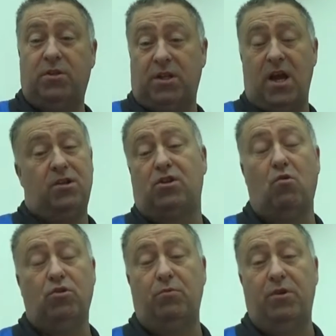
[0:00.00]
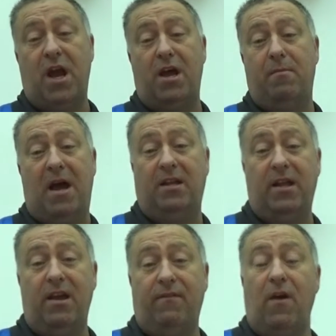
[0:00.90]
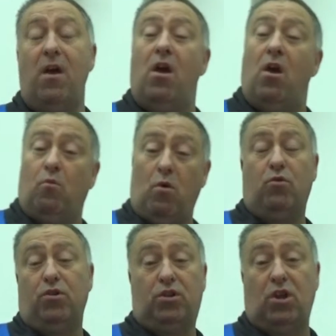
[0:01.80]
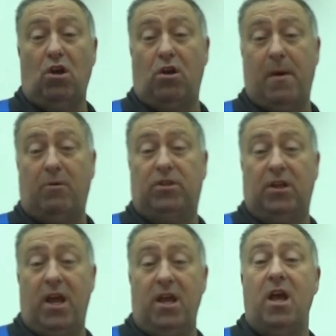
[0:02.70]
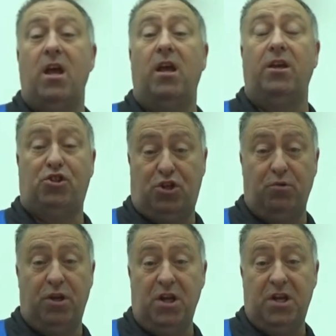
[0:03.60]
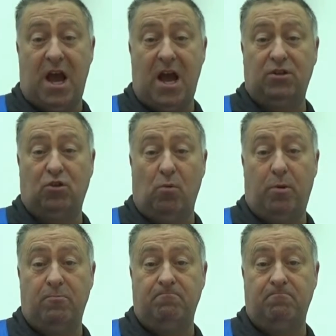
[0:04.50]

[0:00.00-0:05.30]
to Darts Coaching with Dynamite Dave. What we're going to talk about today is tuning your darts up.